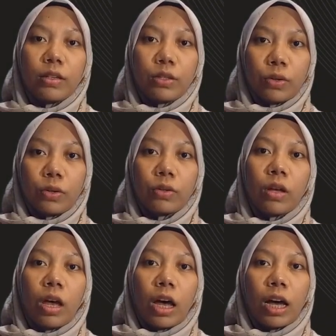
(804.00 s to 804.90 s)
So,
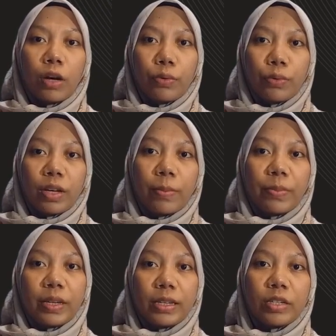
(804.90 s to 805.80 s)
how do
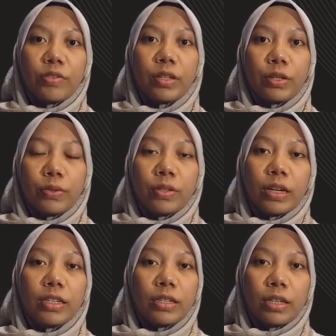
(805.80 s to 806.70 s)
companies
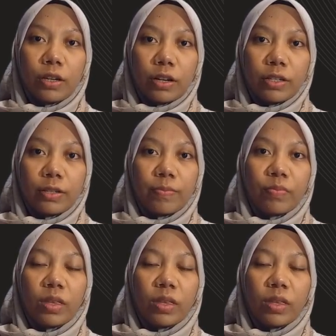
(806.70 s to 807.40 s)
reduce agency costs?